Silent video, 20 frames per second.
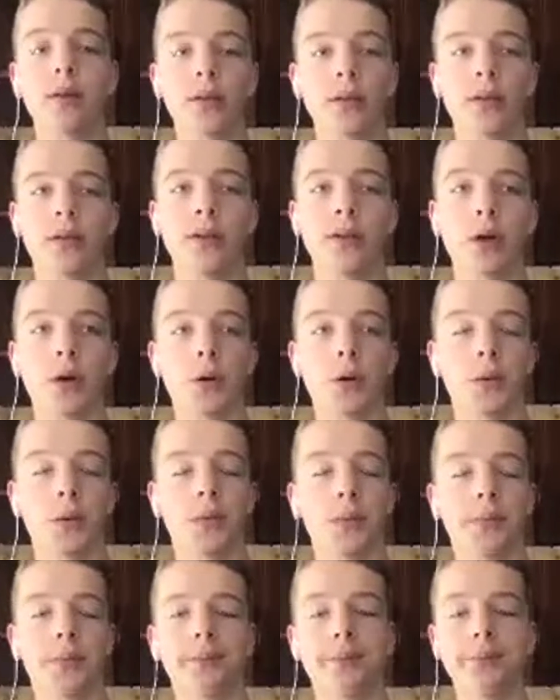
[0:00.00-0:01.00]
So
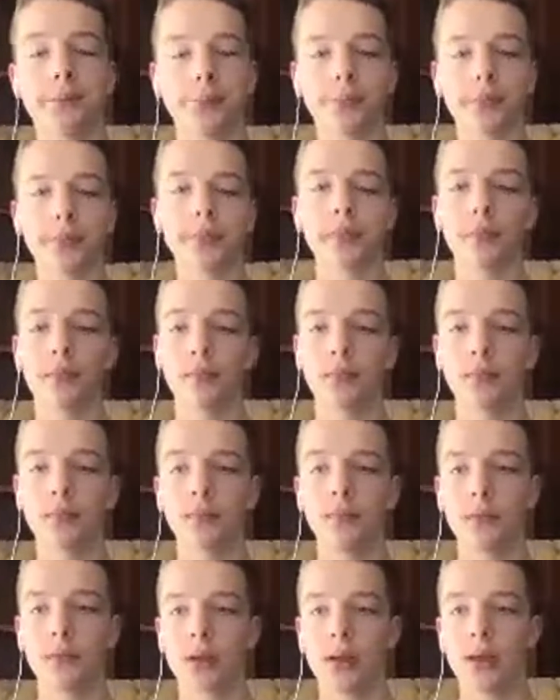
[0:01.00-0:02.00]

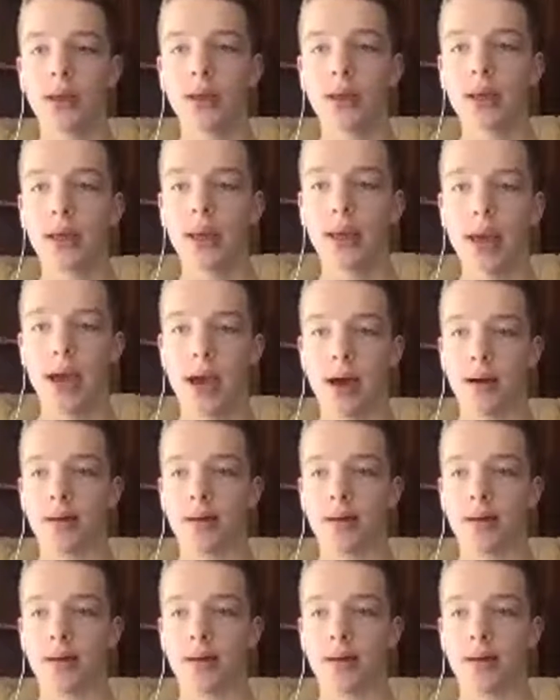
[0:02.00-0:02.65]
yeah.